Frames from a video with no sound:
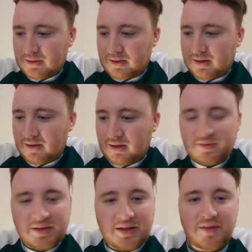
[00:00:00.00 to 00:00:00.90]
I, I, I
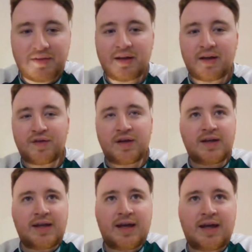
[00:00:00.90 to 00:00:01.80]
think I think I
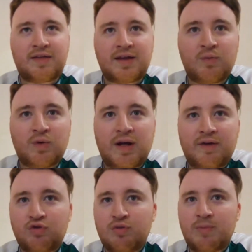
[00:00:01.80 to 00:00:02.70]
think in the, I think we'll
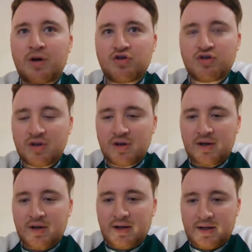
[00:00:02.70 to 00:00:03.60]
have too much
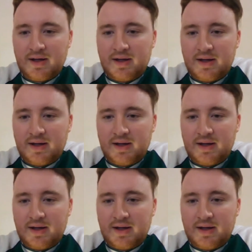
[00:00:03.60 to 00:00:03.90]
uh,